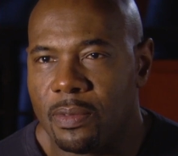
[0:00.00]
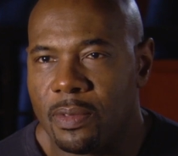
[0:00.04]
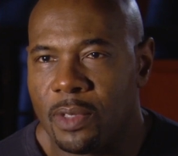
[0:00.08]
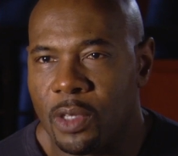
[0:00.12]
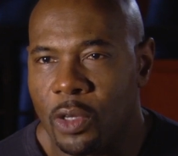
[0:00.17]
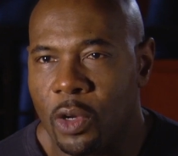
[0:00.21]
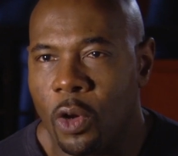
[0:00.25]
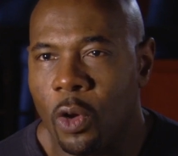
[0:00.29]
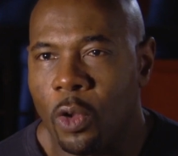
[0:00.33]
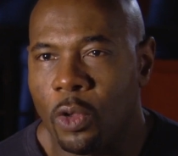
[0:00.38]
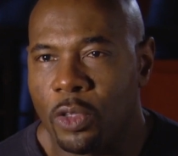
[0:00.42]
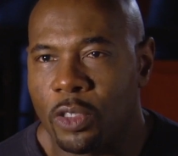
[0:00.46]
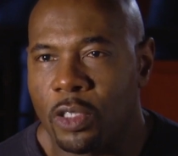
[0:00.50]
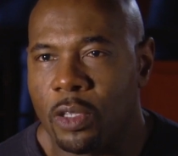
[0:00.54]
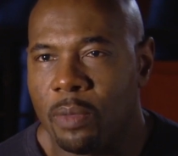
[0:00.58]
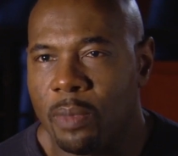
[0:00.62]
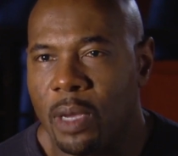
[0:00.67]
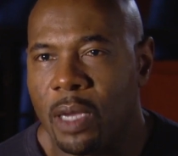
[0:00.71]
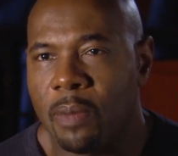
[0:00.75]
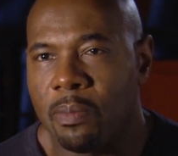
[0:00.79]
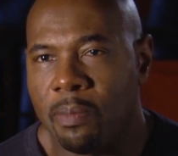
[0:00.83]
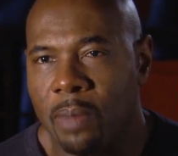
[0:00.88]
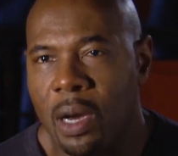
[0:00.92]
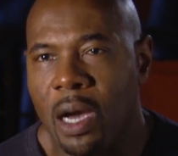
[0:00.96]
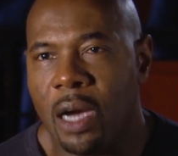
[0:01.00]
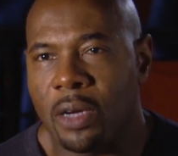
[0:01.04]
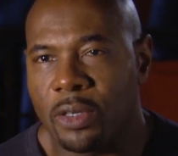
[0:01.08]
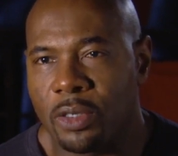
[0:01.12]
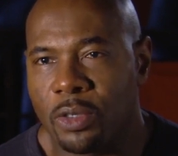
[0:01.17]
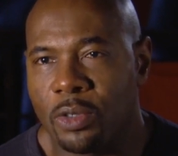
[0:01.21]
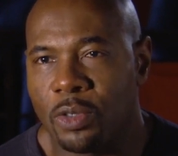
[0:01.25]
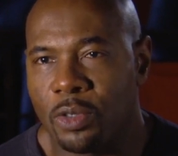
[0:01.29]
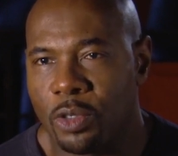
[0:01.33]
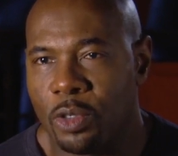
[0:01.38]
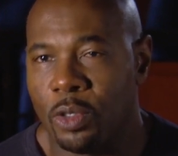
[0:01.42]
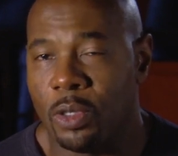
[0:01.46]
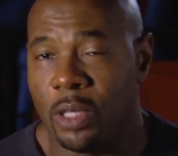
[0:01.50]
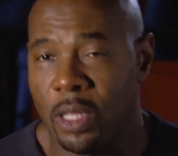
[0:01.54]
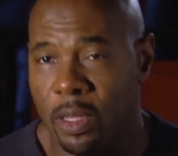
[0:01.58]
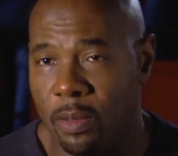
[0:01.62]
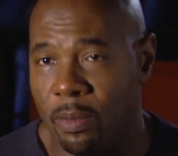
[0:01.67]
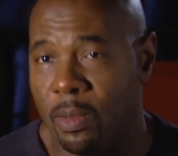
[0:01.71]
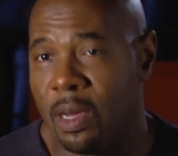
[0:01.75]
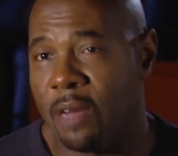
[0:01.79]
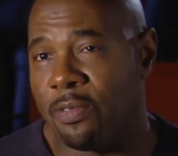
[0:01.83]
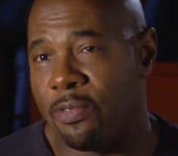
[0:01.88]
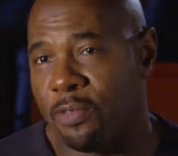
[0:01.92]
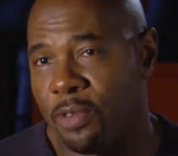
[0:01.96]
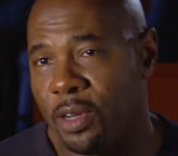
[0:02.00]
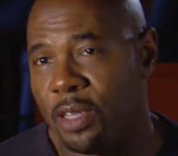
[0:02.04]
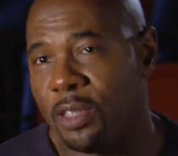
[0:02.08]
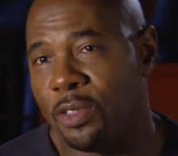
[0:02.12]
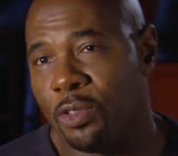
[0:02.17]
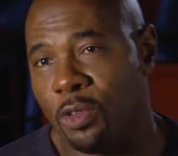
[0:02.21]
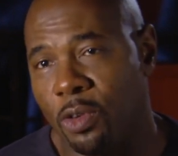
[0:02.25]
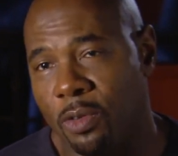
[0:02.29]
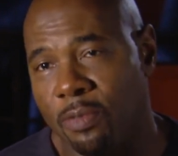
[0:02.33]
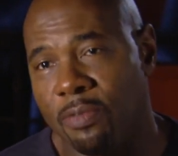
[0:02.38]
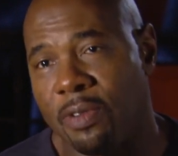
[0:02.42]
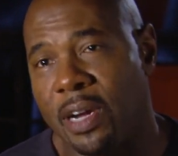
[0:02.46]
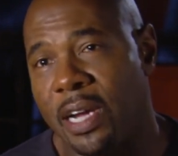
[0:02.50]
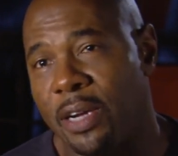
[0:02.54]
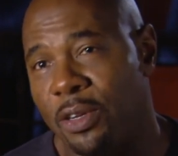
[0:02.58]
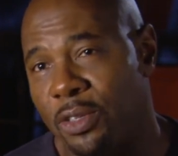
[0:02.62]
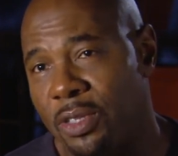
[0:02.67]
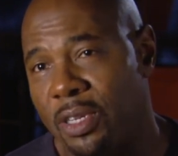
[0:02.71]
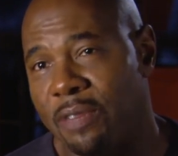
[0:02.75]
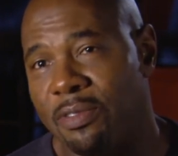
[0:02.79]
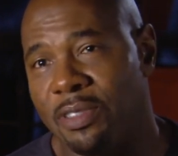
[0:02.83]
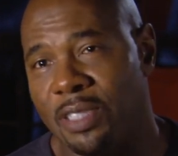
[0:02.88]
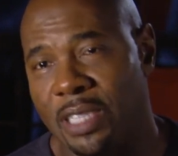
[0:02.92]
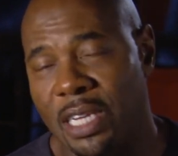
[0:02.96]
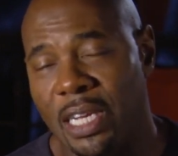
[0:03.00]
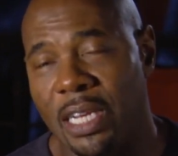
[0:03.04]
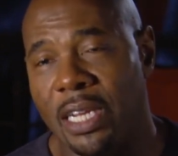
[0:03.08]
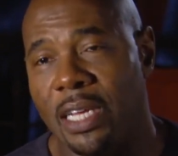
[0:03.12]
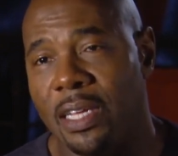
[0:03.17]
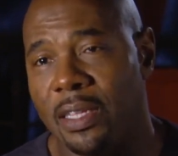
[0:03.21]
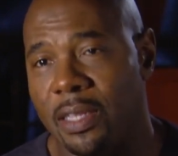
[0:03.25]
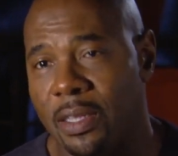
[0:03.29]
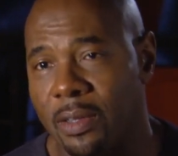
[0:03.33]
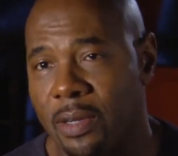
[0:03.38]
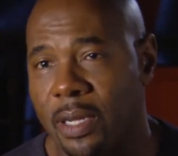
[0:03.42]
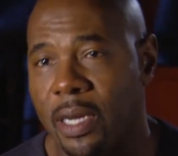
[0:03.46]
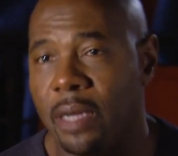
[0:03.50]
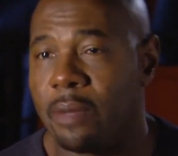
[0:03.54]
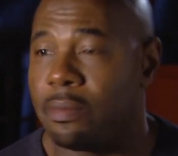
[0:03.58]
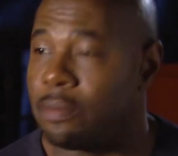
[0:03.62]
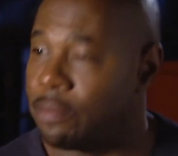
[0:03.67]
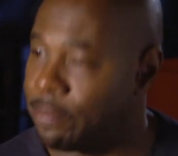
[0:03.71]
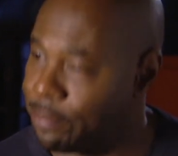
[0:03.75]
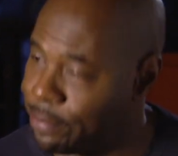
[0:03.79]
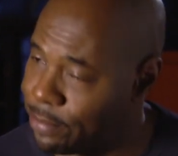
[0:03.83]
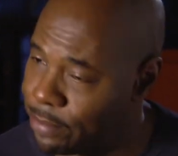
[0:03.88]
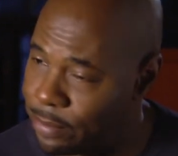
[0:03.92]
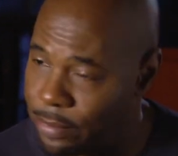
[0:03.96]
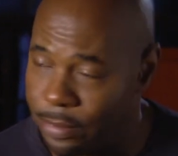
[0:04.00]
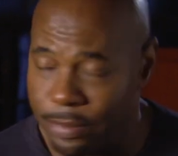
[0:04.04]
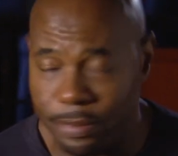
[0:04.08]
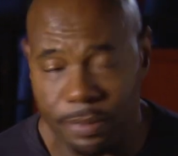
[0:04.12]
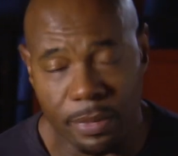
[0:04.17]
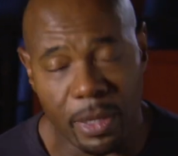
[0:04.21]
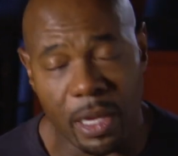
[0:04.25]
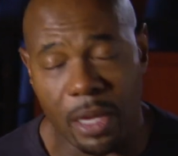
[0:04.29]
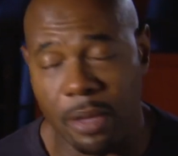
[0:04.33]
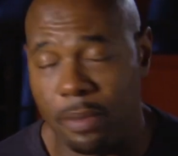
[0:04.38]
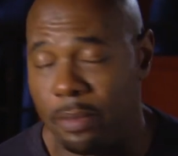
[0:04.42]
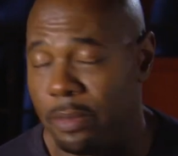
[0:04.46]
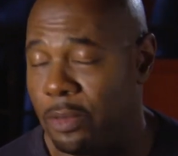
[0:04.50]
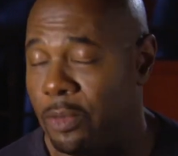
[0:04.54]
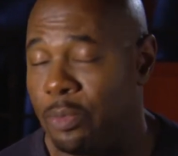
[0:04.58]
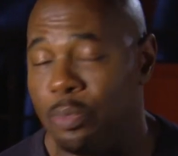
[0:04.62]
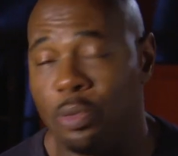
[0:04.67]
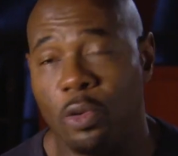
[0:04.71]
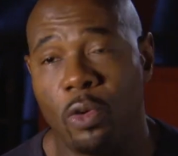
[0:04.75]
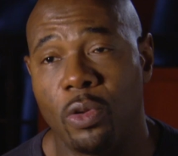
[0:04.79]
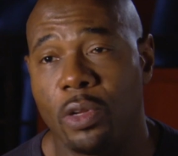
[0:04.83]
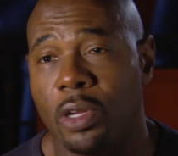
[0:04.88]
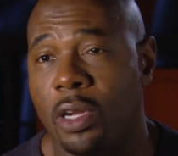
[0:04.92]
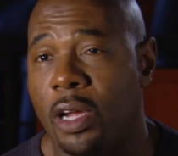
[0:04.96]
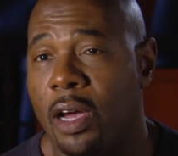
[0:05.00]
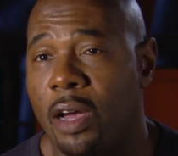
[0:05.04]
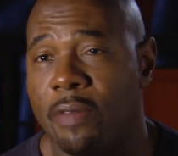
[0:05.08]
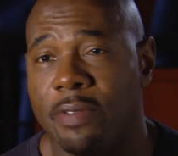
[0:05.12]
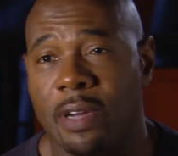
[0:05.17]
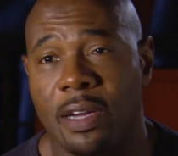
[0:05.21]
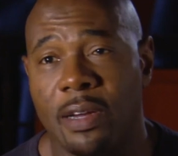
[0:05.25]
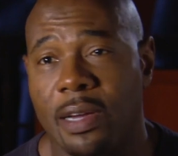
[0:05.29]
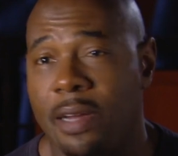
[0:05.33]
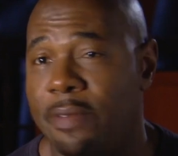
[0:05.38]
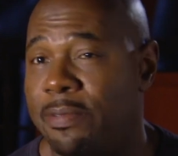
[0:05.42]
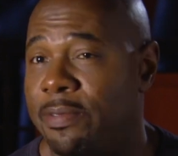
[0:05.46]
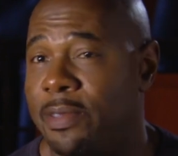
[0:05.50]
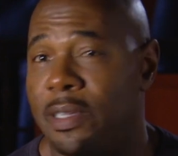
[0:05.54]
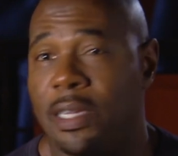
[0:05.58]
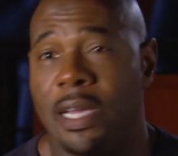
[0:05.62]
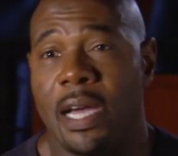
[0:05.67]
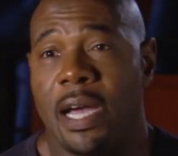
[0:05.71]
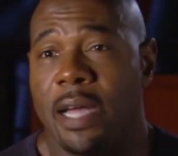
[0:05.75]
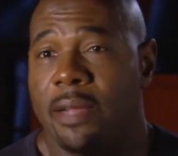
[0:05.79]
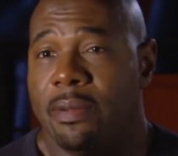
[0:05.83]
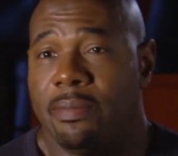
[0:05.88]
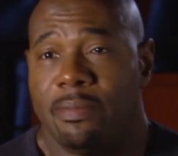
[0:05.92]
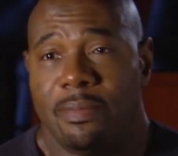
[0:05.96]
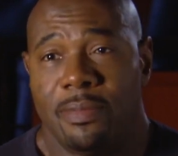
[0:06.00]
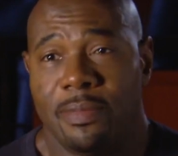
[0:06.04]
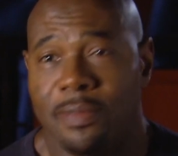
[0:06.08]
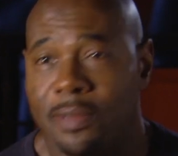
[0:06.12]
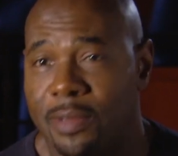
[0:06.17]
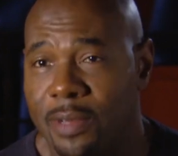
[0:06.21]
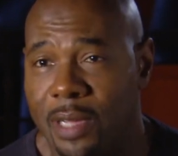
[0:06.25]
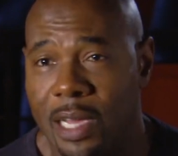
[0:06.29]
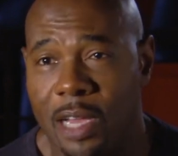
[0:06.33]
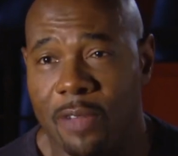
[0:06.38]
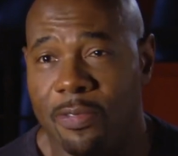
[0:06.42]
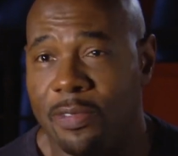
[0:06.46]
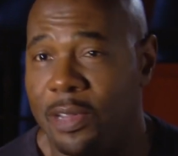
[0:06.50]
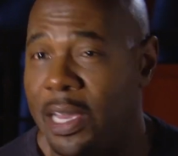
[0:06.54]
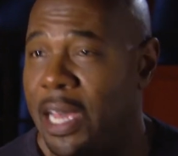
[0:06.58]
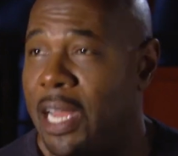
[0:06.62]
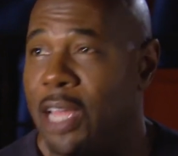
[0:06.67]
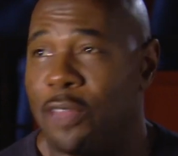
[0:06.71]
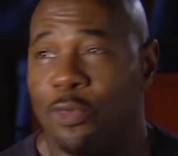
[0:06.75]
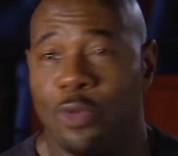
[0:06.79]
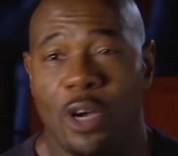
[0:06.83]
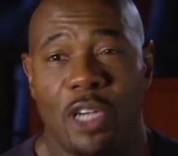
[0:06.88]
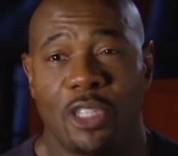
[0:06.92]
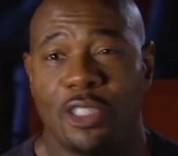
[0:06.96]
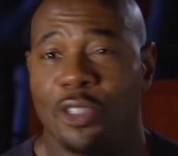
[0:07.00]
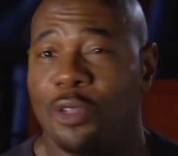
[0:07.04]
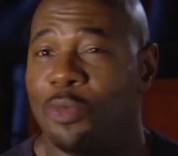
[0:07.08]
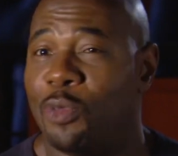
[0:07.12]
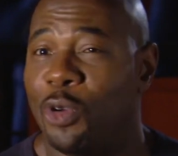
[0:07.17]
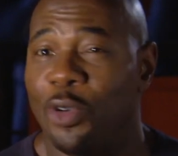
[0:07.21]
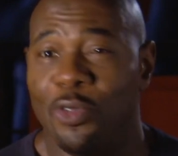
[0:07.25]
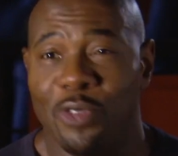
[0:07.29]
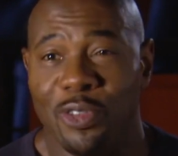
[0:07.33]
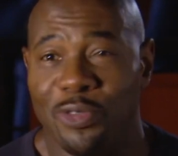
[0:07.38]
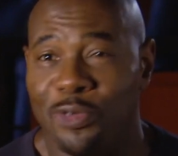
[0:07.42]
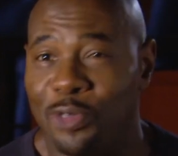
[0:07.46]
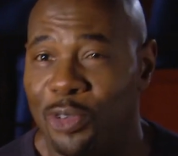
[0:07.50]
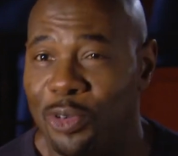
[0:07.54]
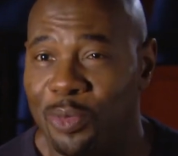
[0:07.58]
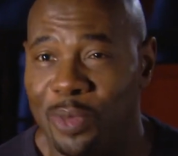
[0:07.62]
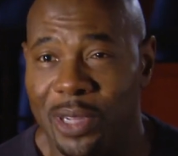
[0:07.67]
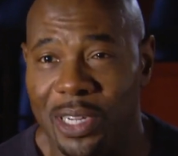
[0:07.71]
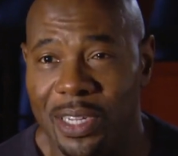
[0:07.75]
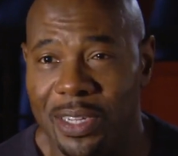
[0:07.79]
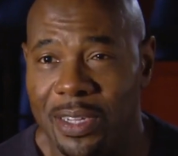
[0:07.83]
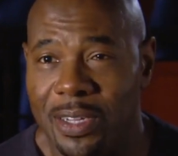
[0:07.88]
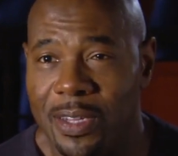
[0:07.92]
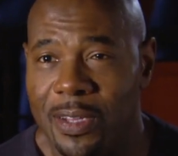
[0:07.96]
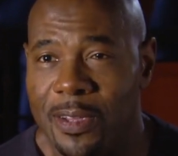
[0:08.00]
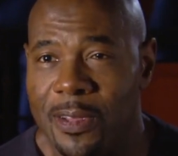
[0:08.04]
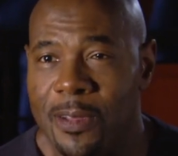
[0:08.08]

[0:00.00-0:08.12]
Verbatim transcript: The goal is to make boxers, and my friends who are fighters have seen it, and they're like, man, you pulled it off. I, I forgot. I forgot I was watching a movie for a minute.